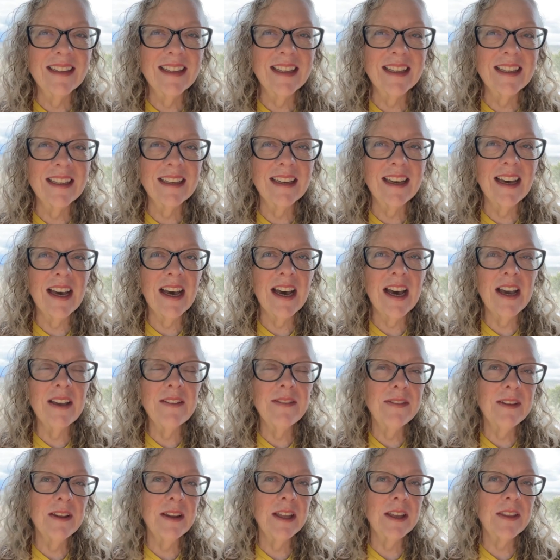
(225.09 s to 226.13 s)

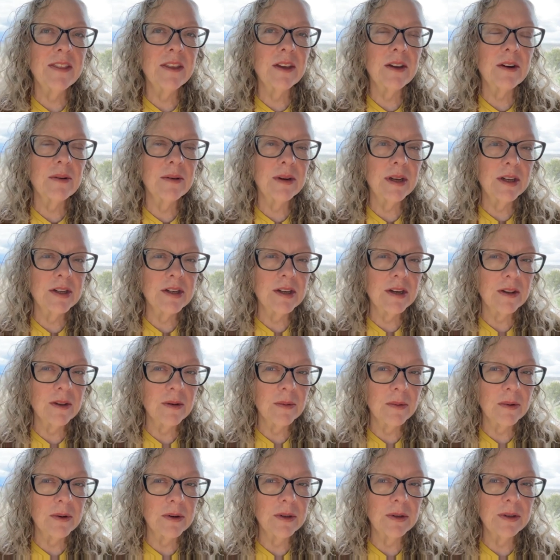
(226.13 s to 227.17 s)
I feel like the creation of
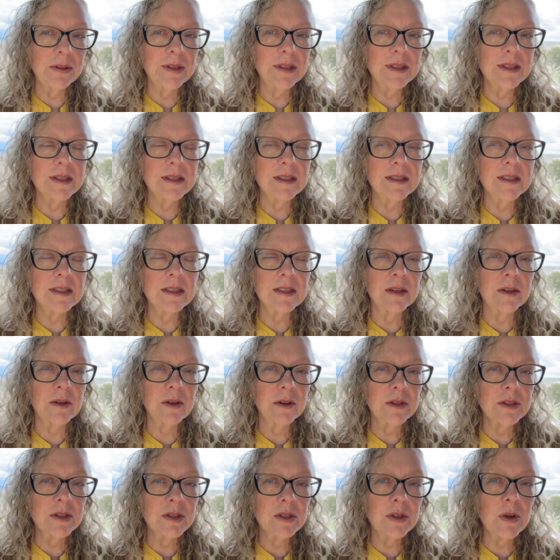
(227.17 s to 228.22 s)
the world is a
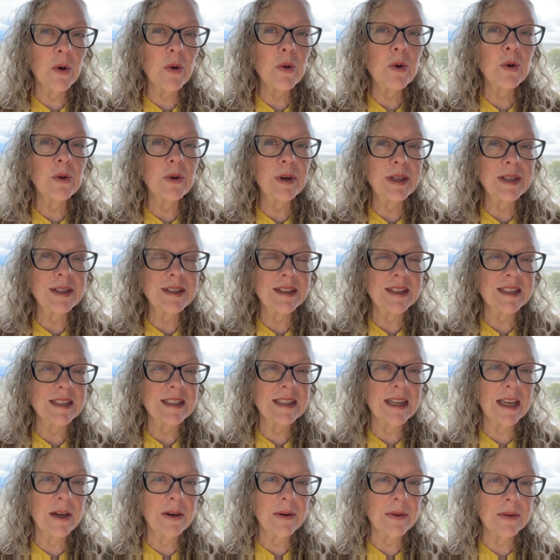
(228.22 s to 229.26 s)
sonorous, a
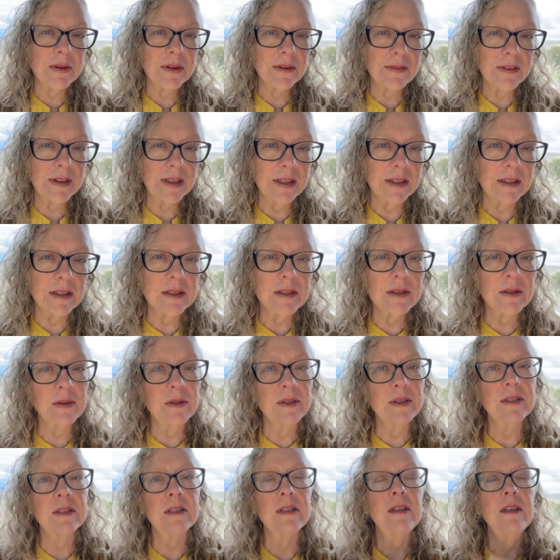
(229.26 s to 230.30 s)
sound event. So
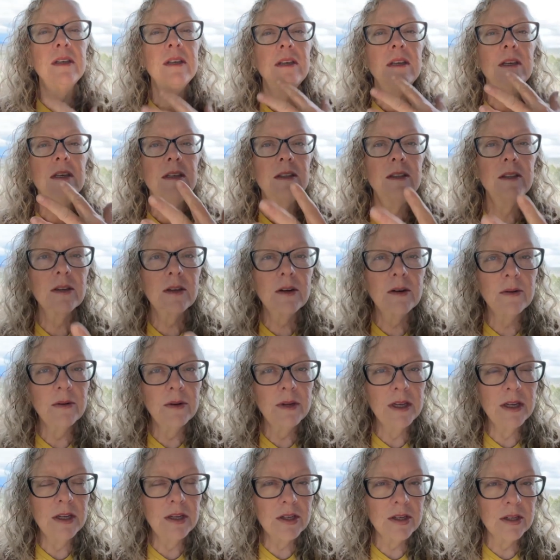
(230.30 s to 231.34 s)
the
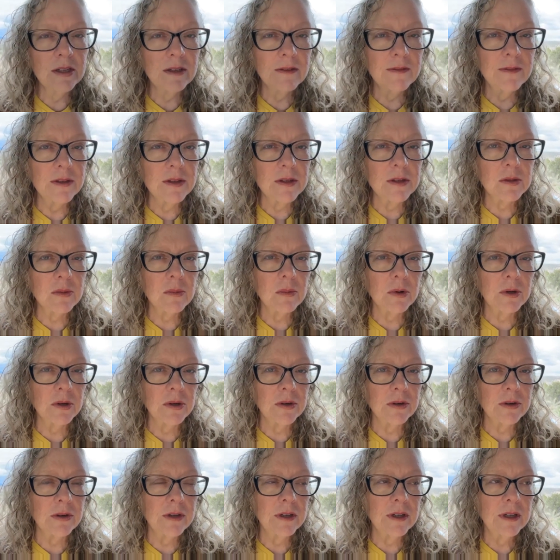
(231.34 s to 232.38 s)
creation of this
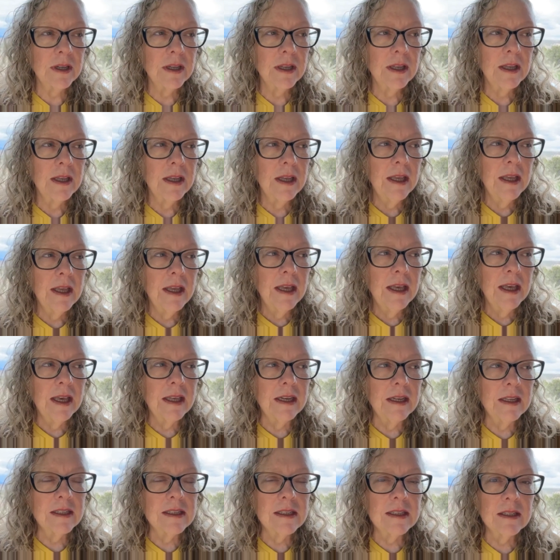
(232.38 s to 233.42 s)
word,
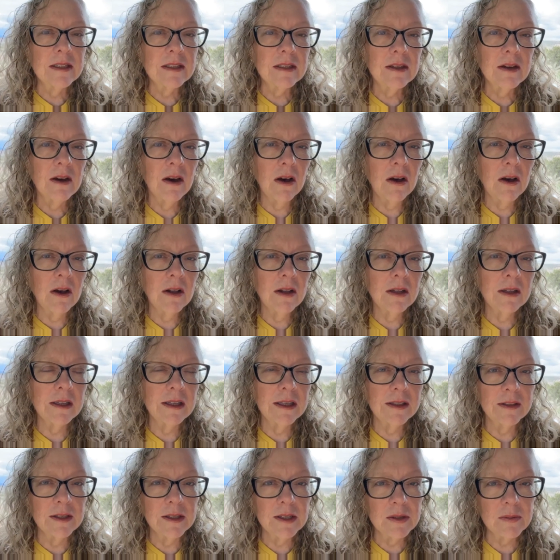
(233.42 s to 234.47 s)
and it's this call
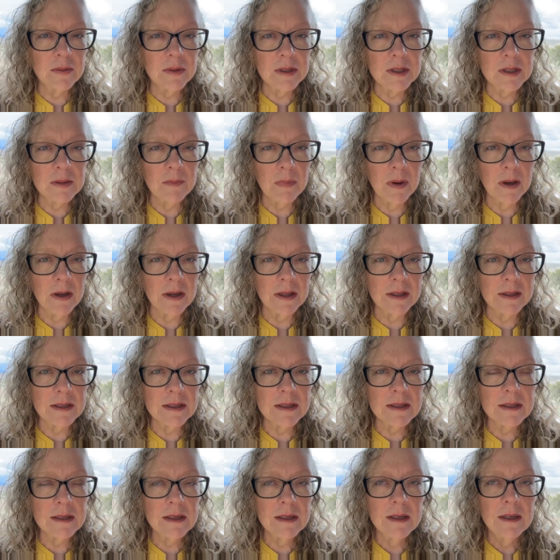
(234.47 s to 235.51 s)
and this
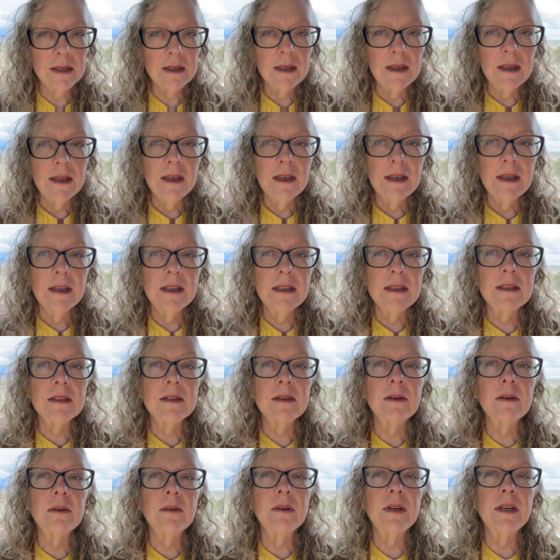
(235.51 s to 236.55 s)
response.
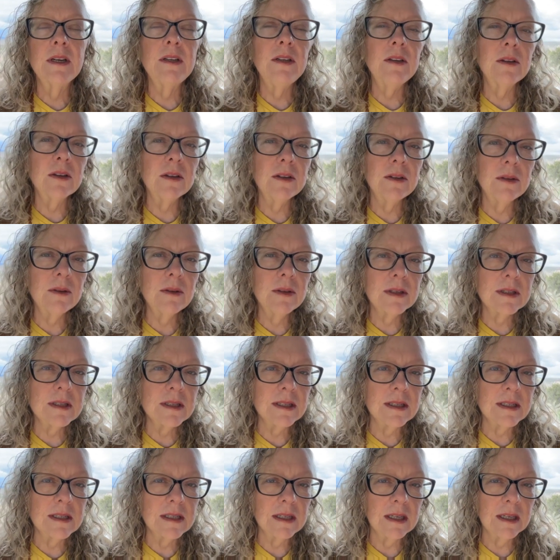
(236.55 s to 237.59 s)
So, and you can do
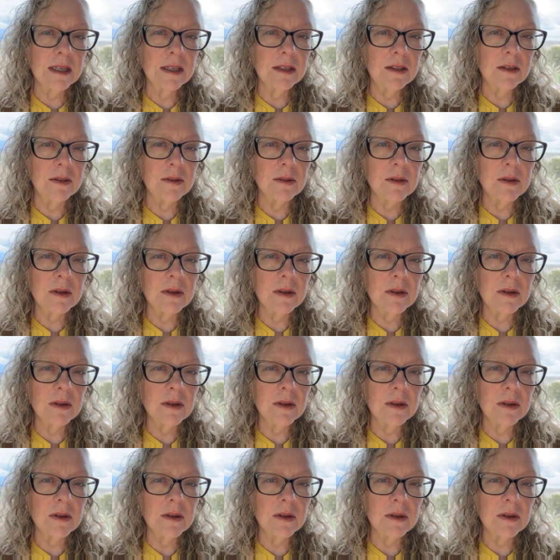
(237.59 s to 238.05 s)
this inside you.